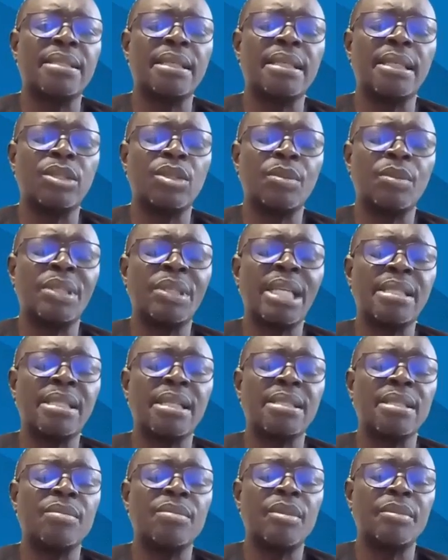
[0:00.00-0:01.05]
Human Rights
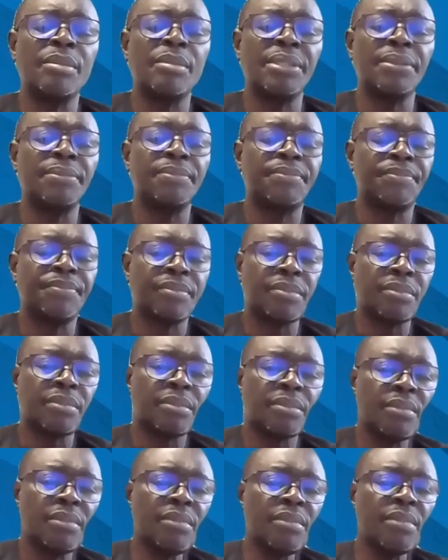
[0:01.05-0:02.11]
Council member.
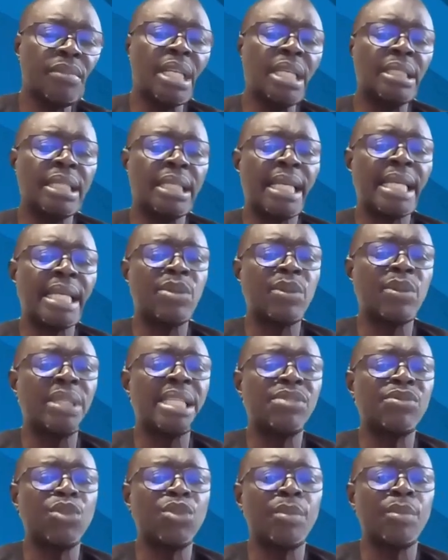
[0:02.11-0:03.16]
The next one
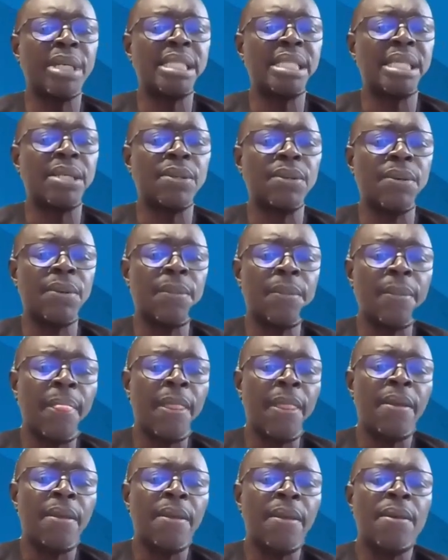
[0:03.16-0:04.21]
is for Mexico.
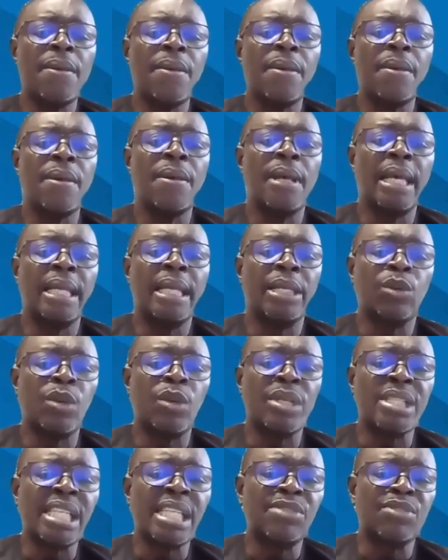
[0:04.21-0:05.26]
And the
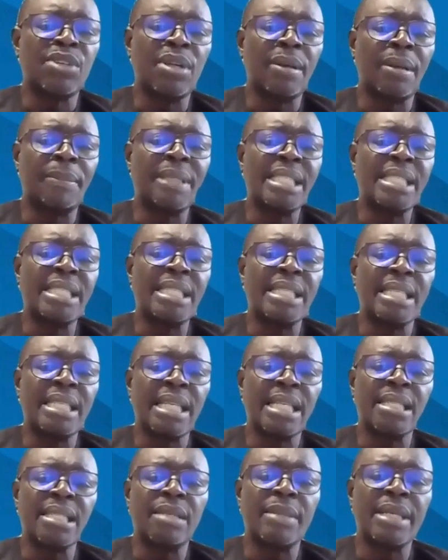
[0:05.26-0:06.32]
question is from Amnesty
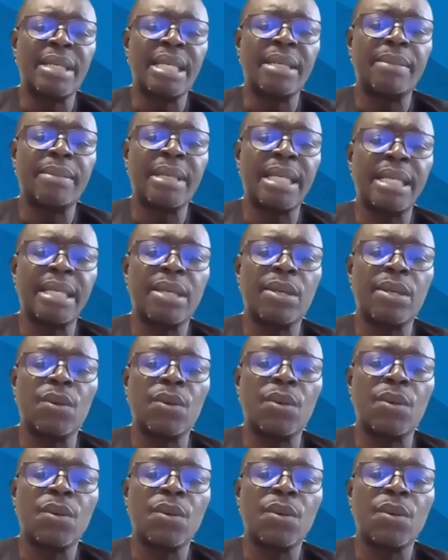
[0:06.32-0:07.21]
International Mexico.